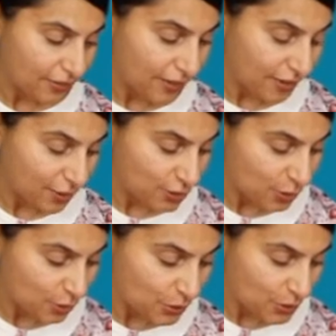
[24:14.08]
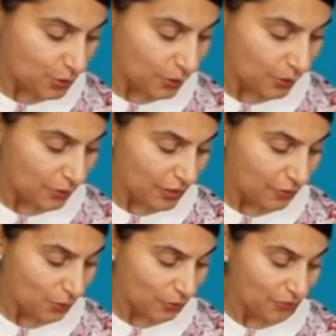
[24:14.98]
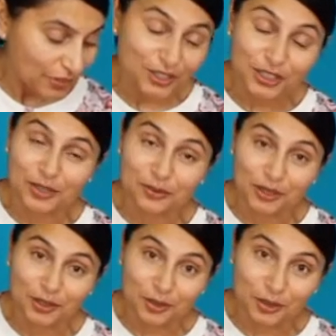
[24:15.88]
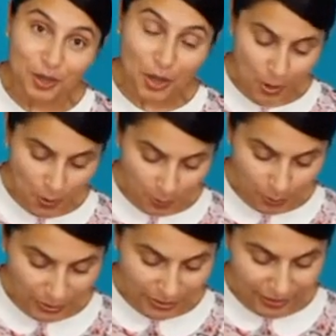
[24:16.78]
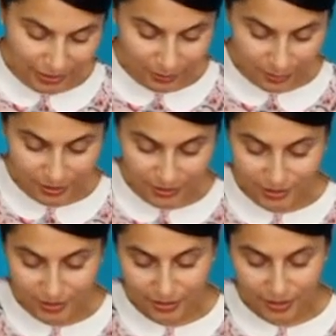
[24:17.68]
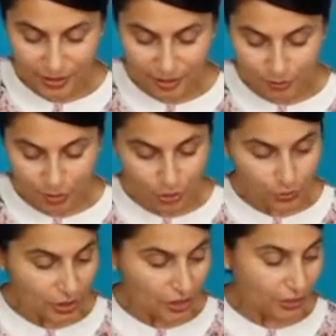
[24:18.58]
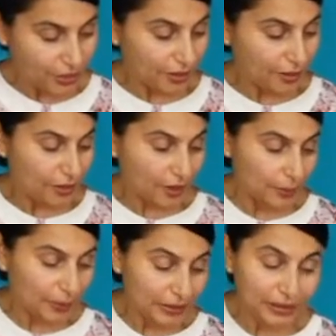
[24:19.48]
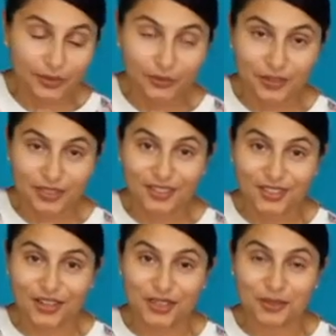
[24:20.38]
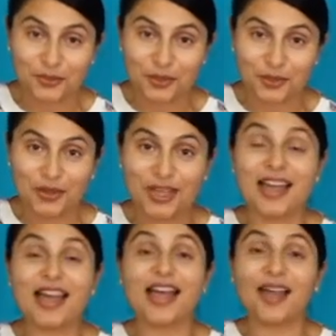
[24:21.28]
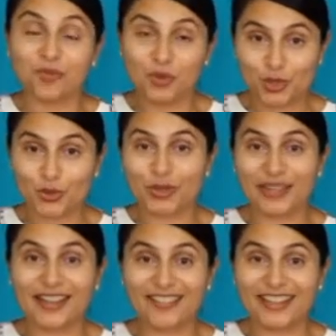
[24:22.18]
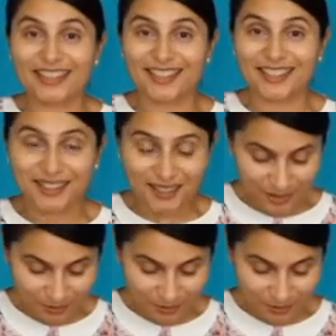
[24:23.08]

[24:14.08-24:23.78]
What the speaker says: the other shoulder as well. And then we're going to put in our shoulder line completely on this side as well, and we'll join our edges.